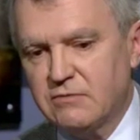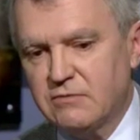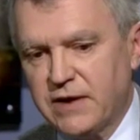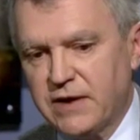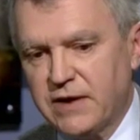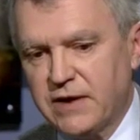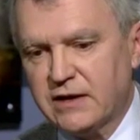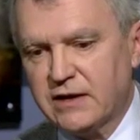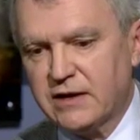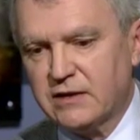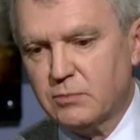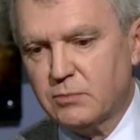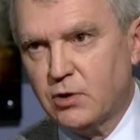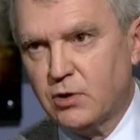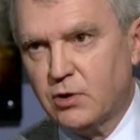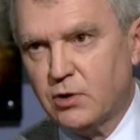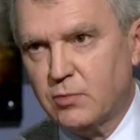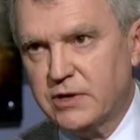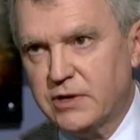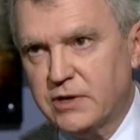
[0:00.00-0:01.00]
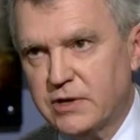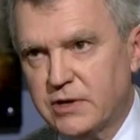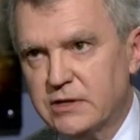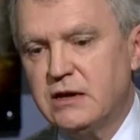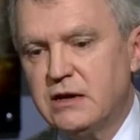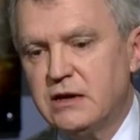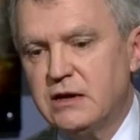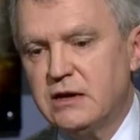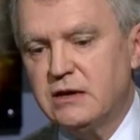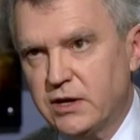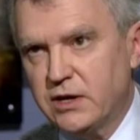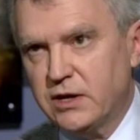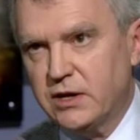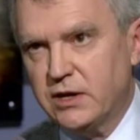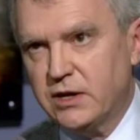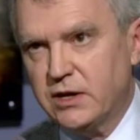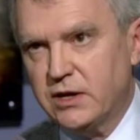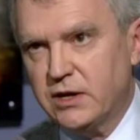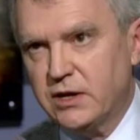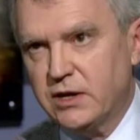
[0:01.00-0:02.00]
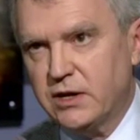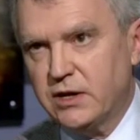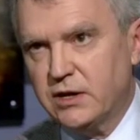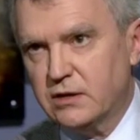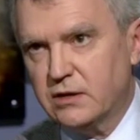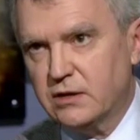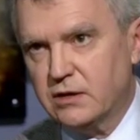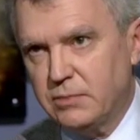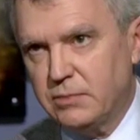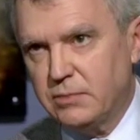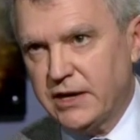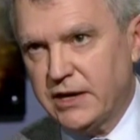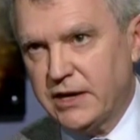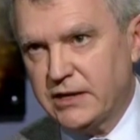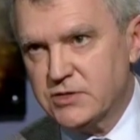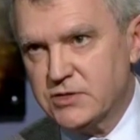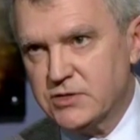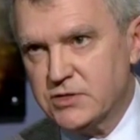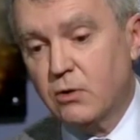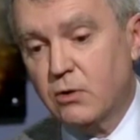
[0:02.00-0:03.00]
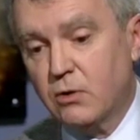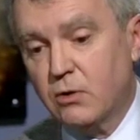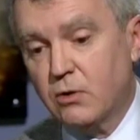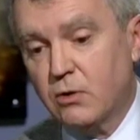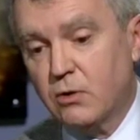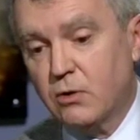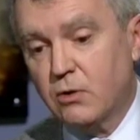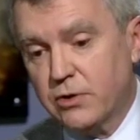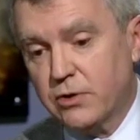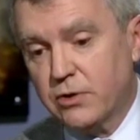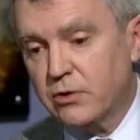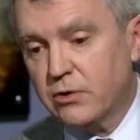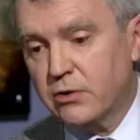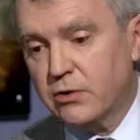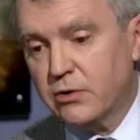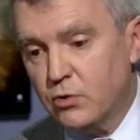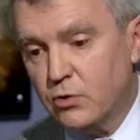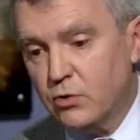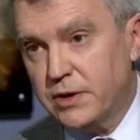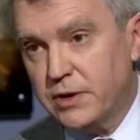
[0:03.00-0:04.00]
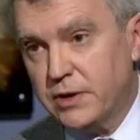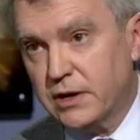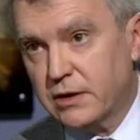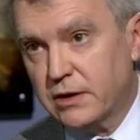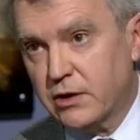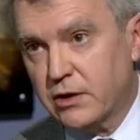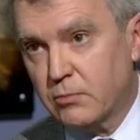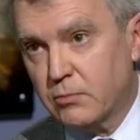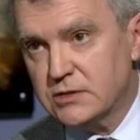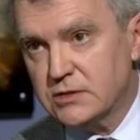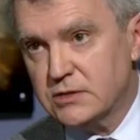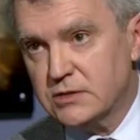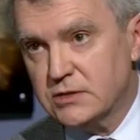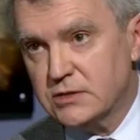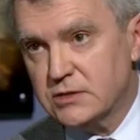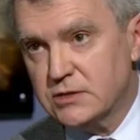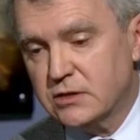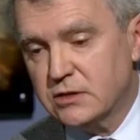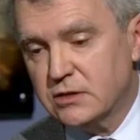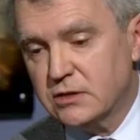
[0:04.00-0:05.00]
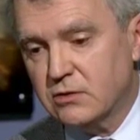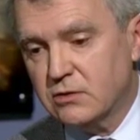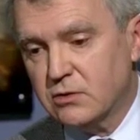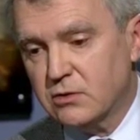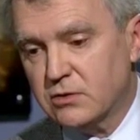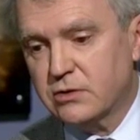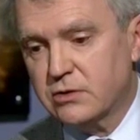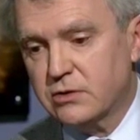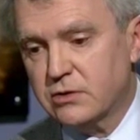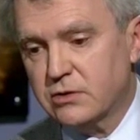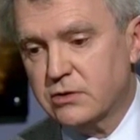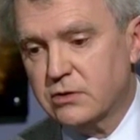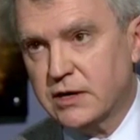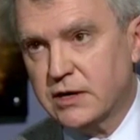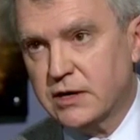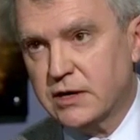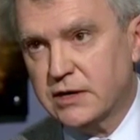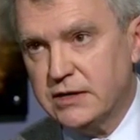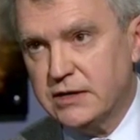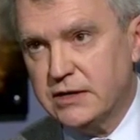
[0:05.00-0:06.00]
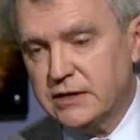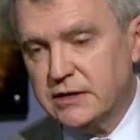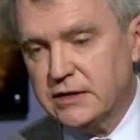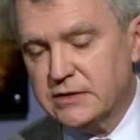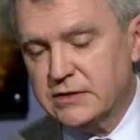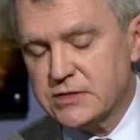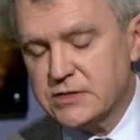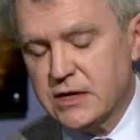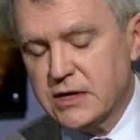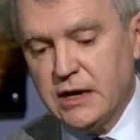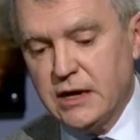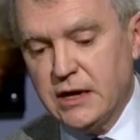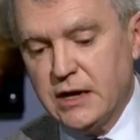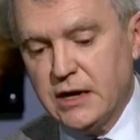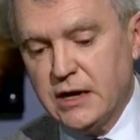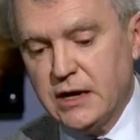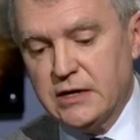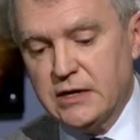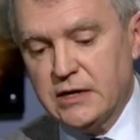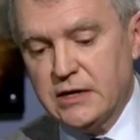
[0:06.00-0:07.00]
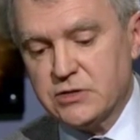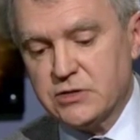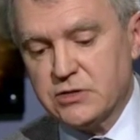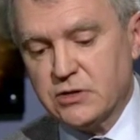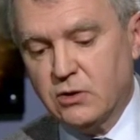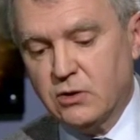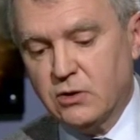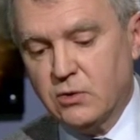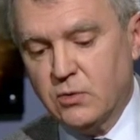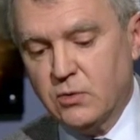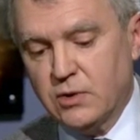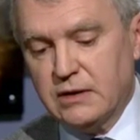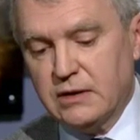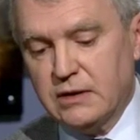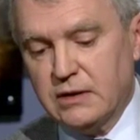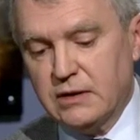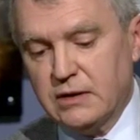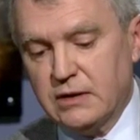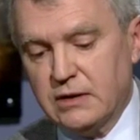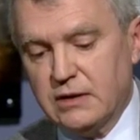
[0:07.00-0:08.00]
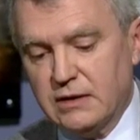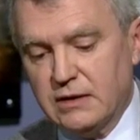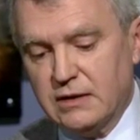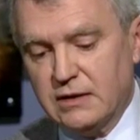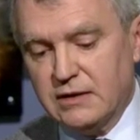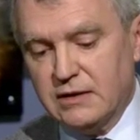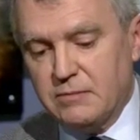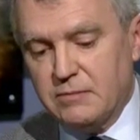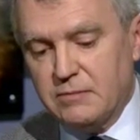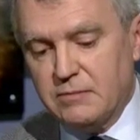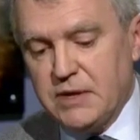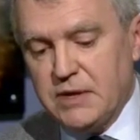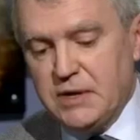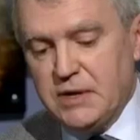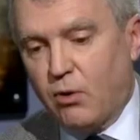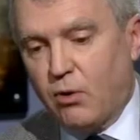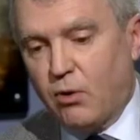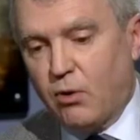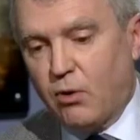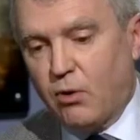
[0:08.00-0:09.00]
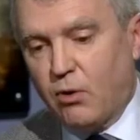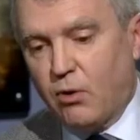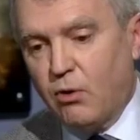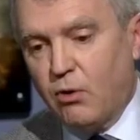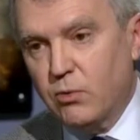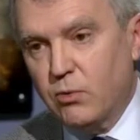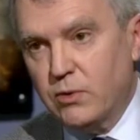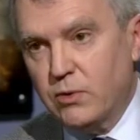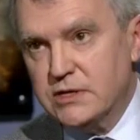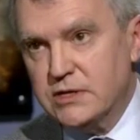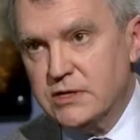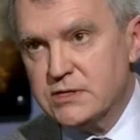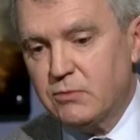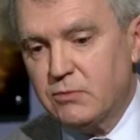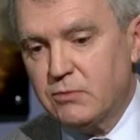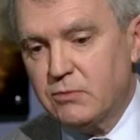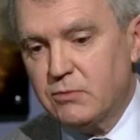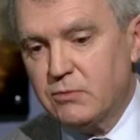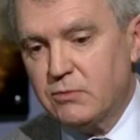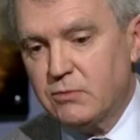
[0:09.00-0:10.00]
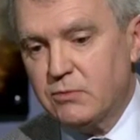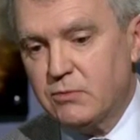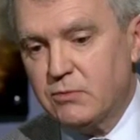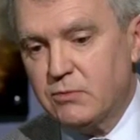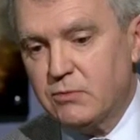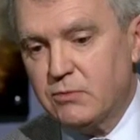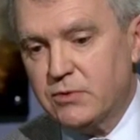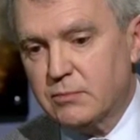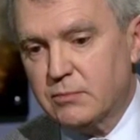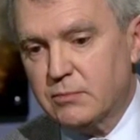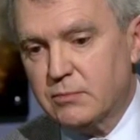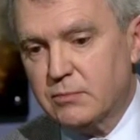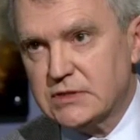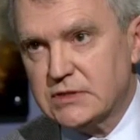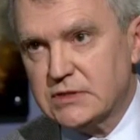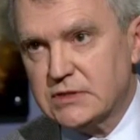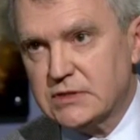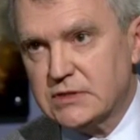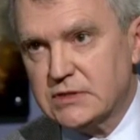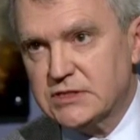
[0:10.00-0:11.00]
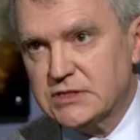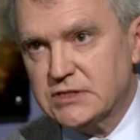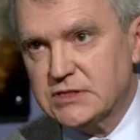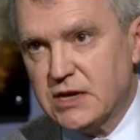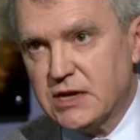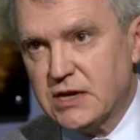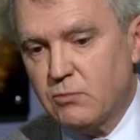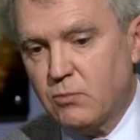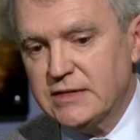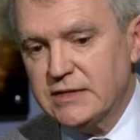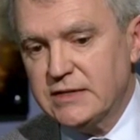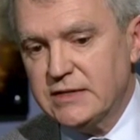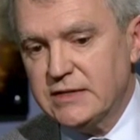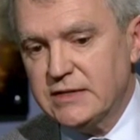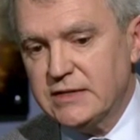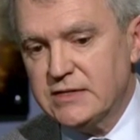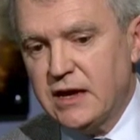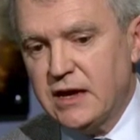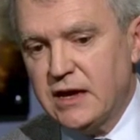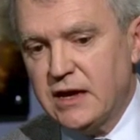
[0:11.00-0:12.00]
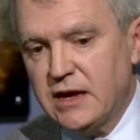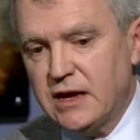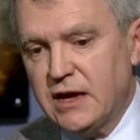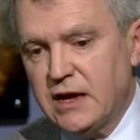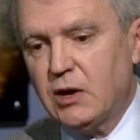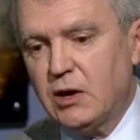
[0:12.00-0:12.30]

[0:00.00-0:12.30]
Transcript: In fact, the problem is they're not winning the debates, or they're not opening their minds to the alternative ideas. So people are always unhappy with governments in some ways.